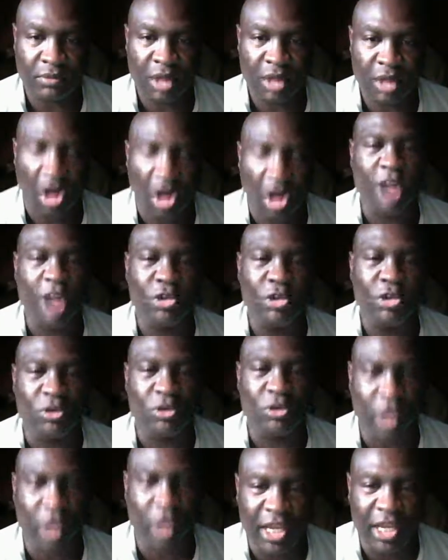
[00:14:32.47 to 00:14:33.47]
Are you
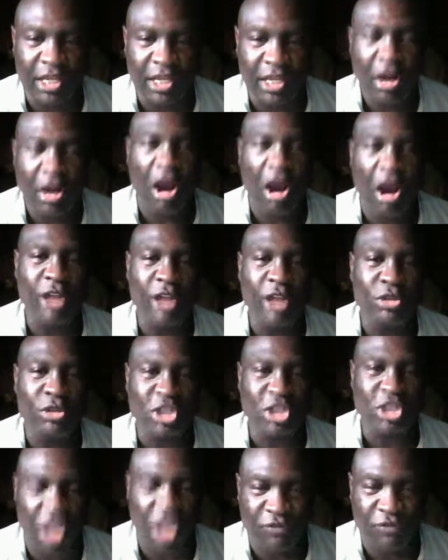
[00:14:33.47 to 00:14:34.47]
greedy? Are you
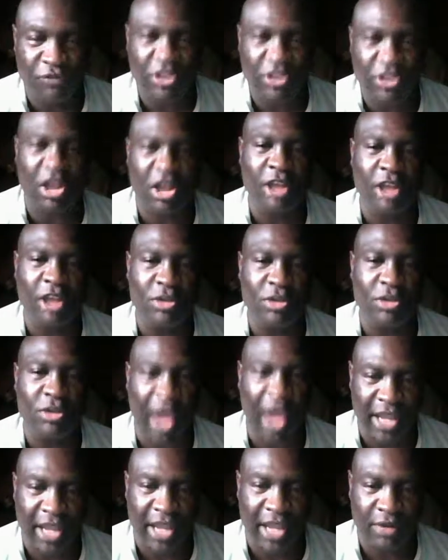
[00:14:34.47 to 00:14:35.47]
selfish? Are you
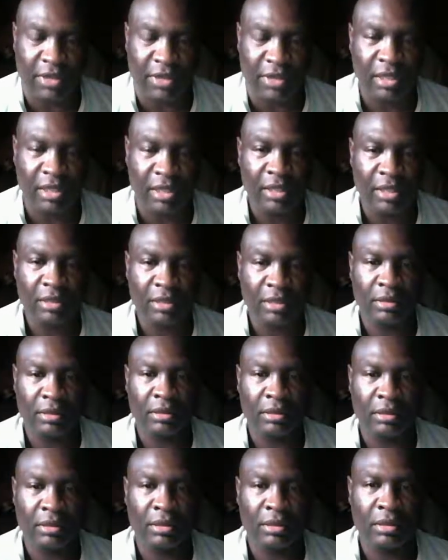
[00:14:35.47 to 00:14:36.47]
angry?
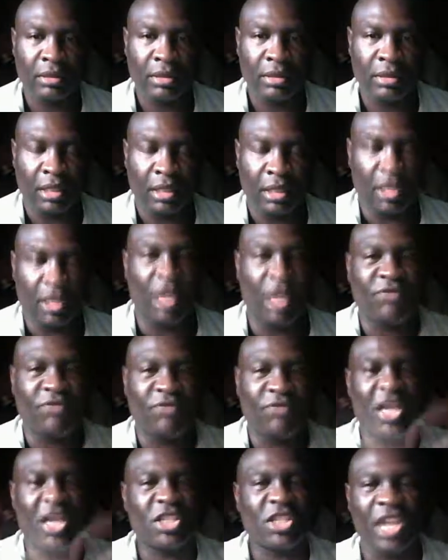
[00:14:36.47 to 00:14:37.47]
If
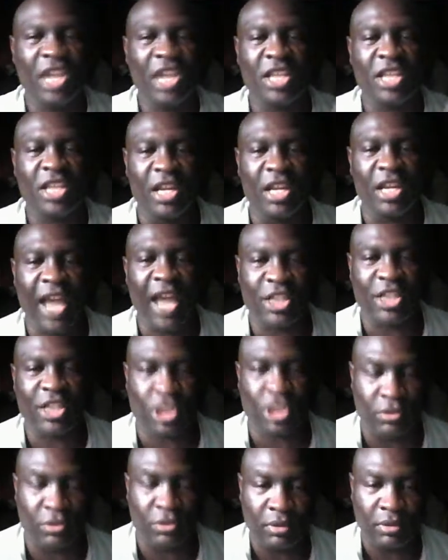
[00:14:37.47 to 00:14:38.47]
these things are not
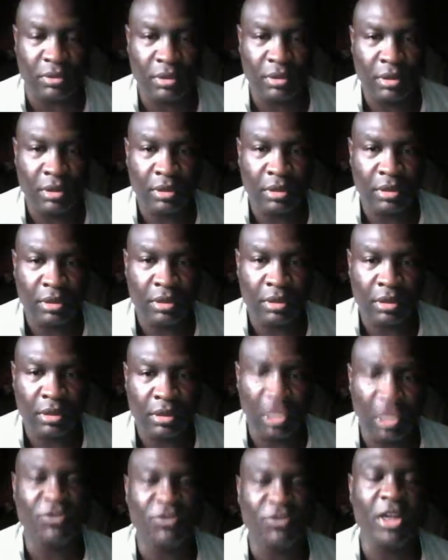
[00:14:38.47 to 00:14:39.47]
you,
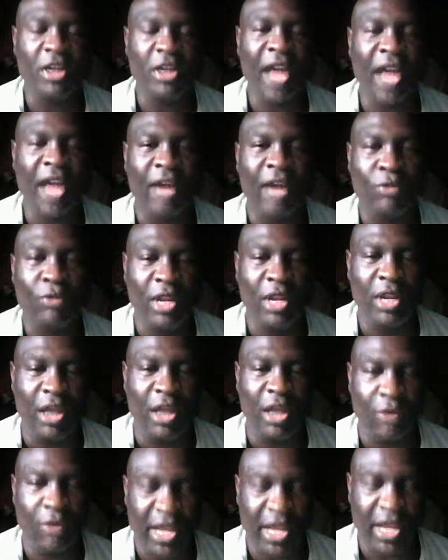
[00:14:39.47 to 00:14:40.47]
if you're not really
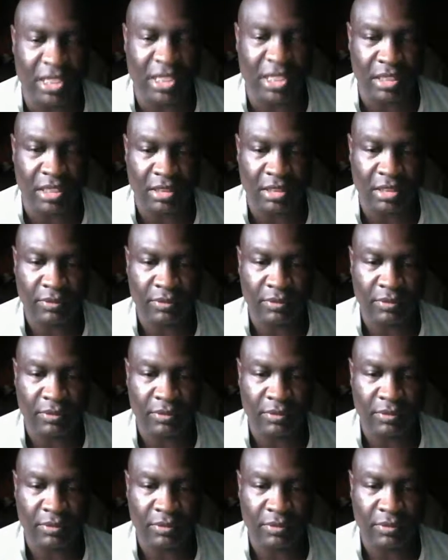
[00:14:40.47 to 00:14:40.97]
a racist,